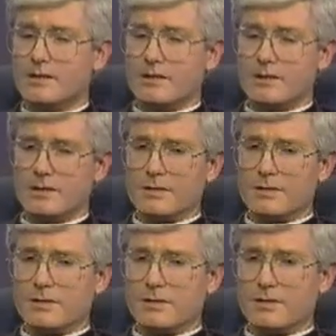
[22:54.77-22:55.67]

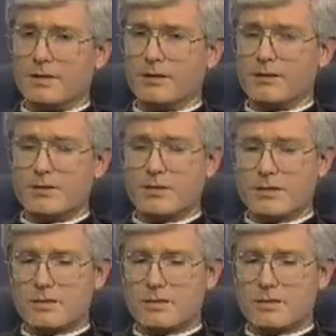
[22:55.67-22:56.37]
Uh, the years